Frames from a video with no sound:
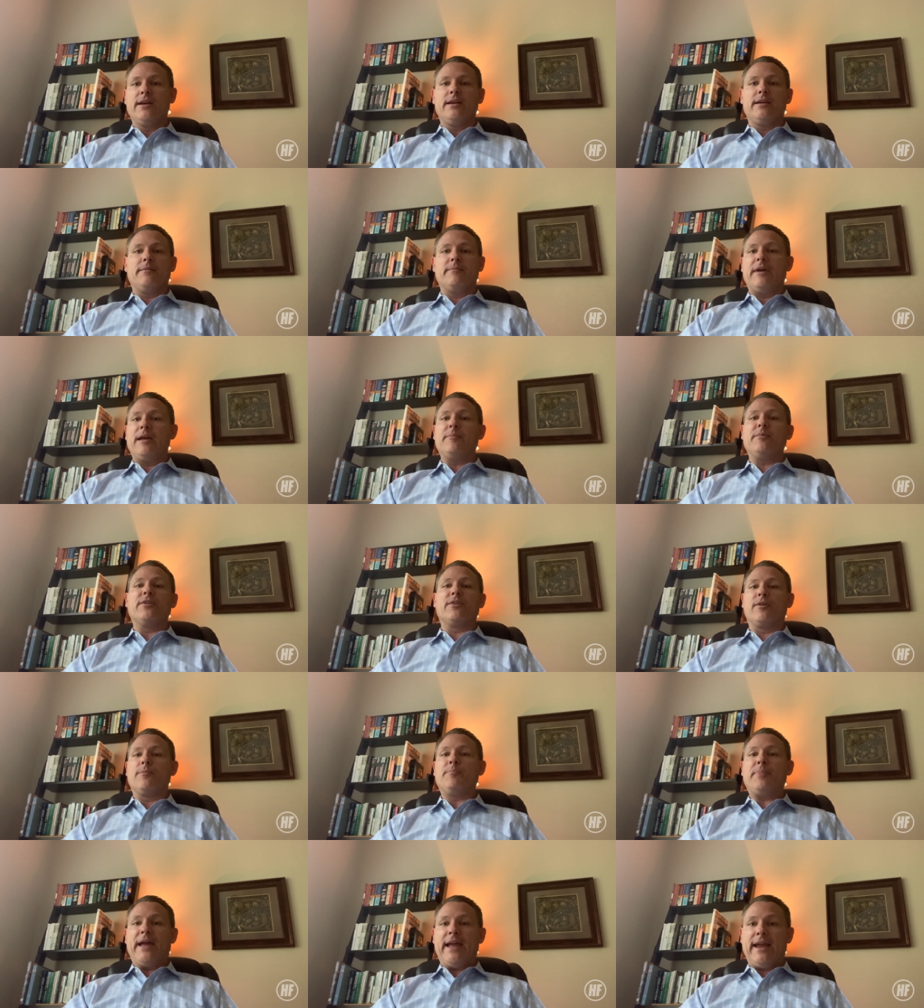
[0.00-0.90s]
maybe you're
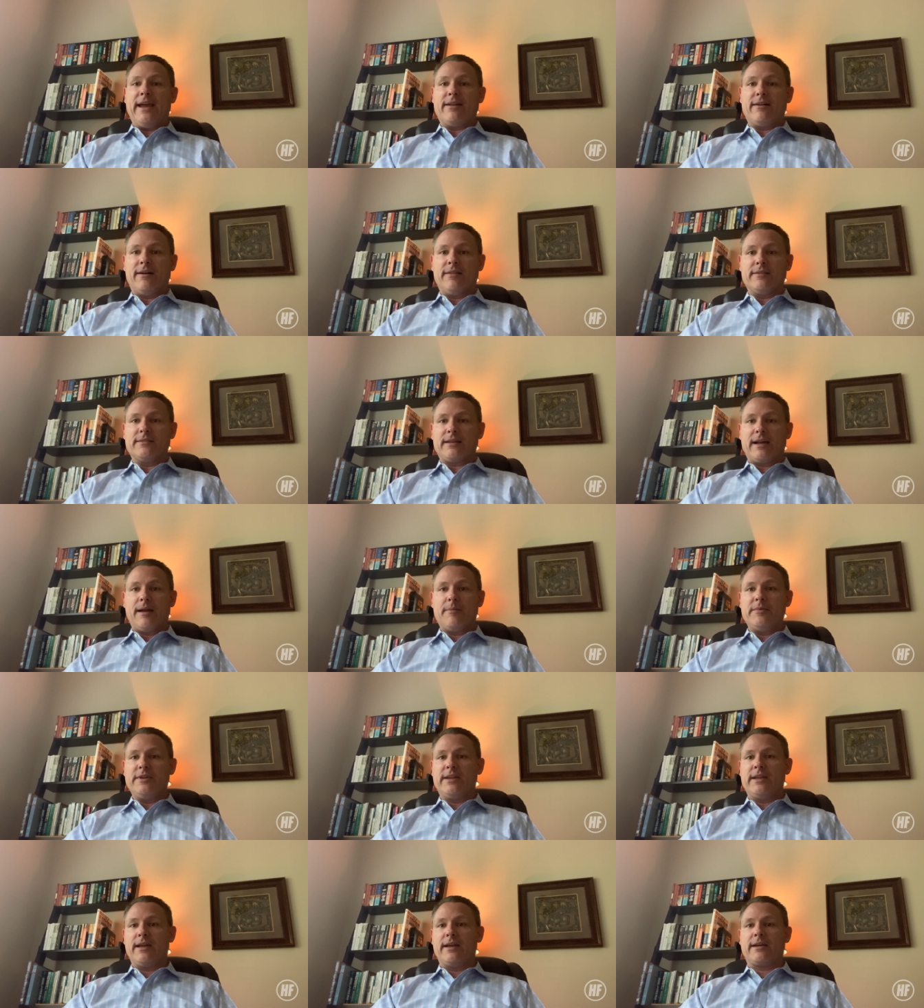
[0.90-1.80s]
in pain all the time,
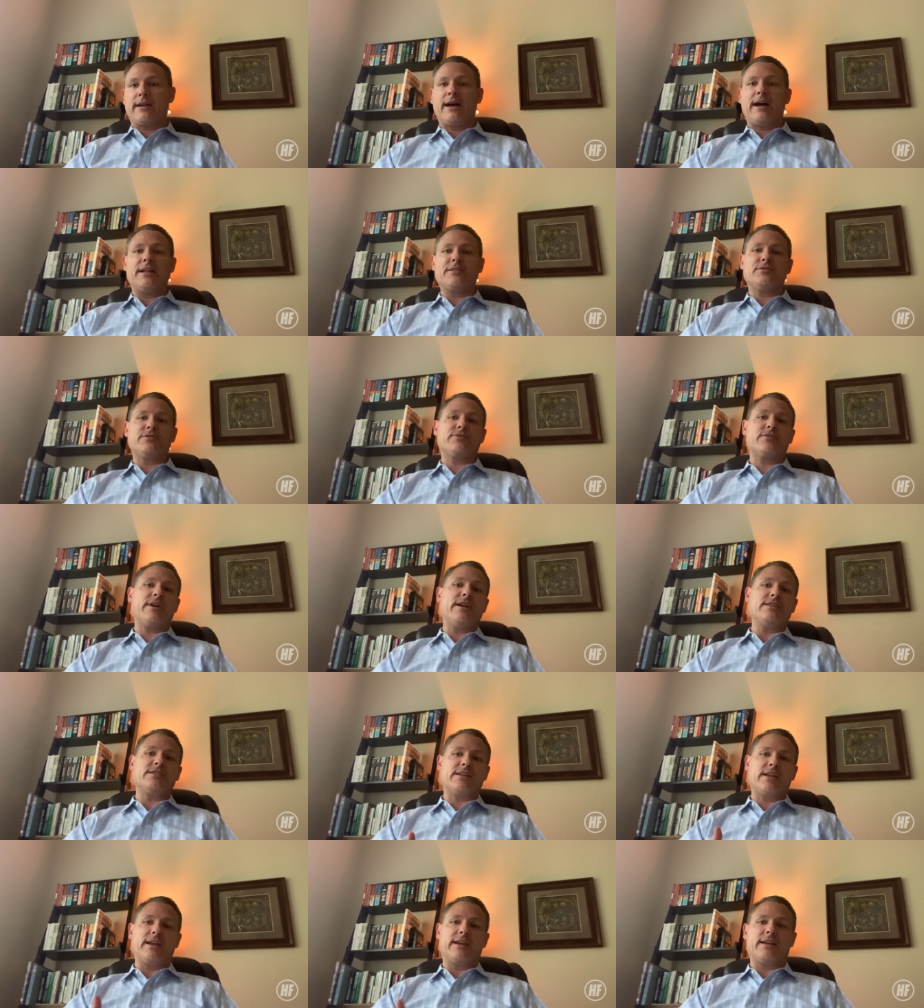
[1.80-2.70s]
you can't concentrate,
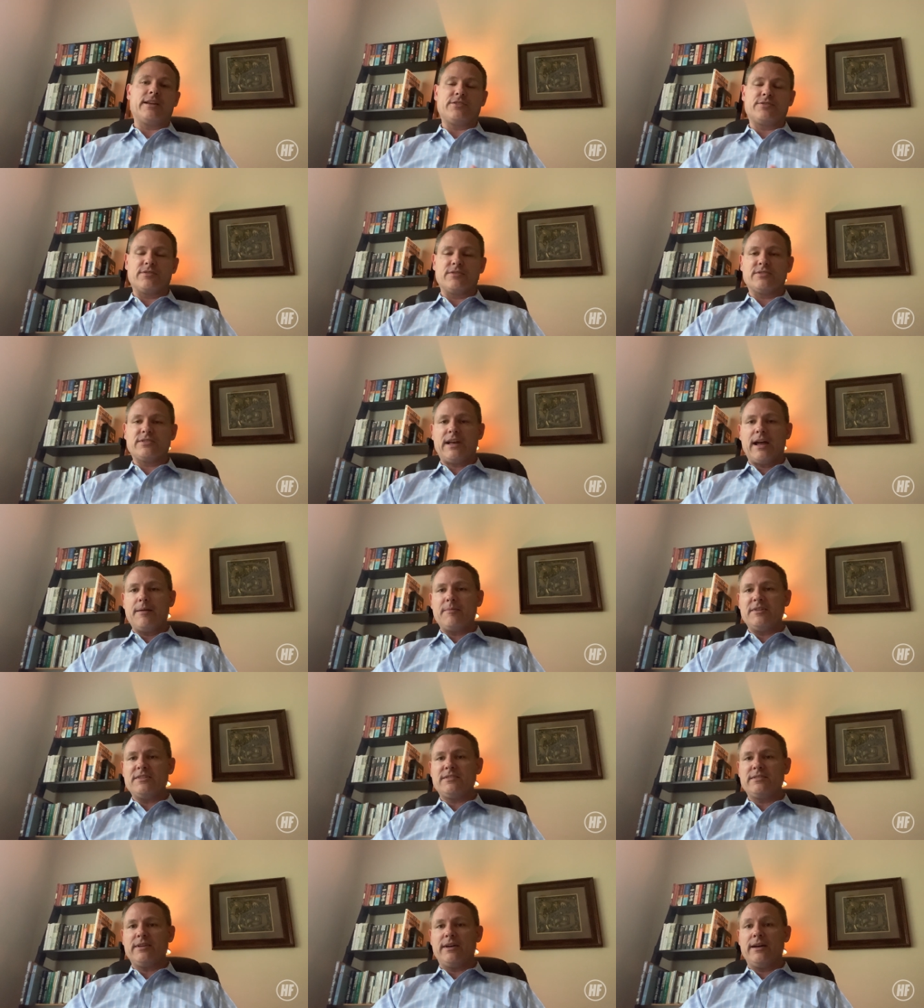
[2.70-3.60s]
you can't get your
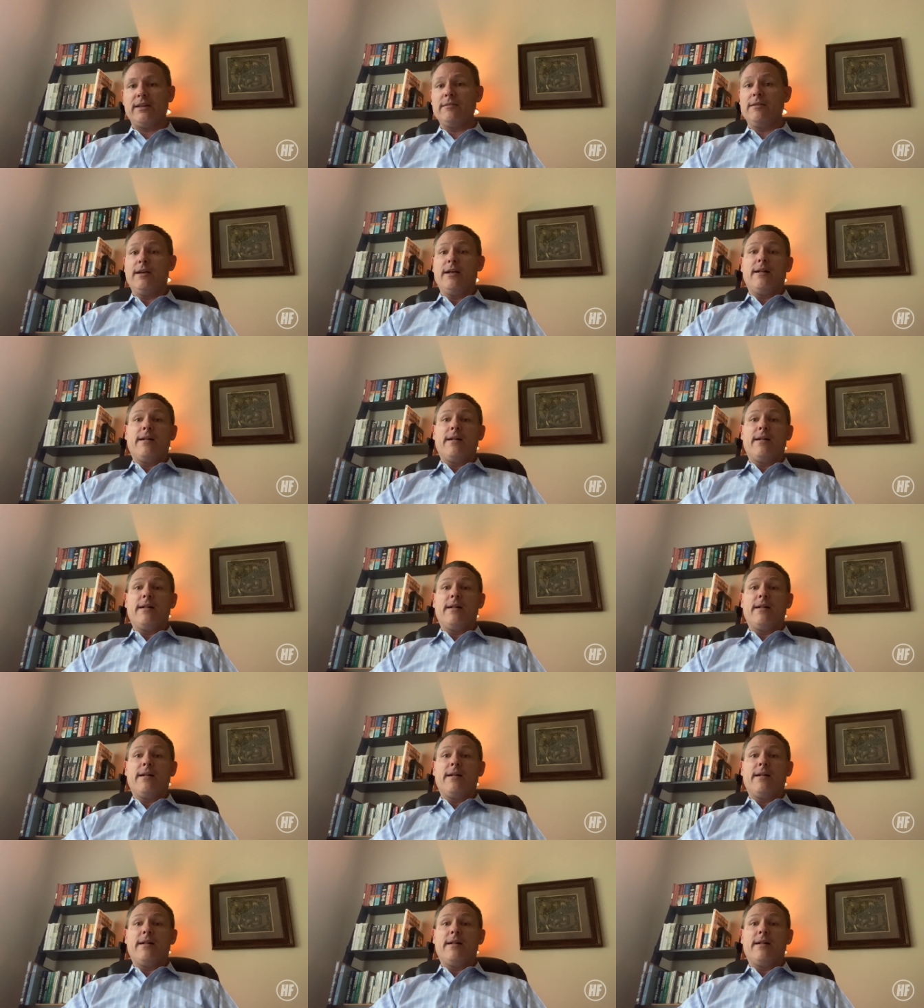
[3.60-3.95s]
assignments done,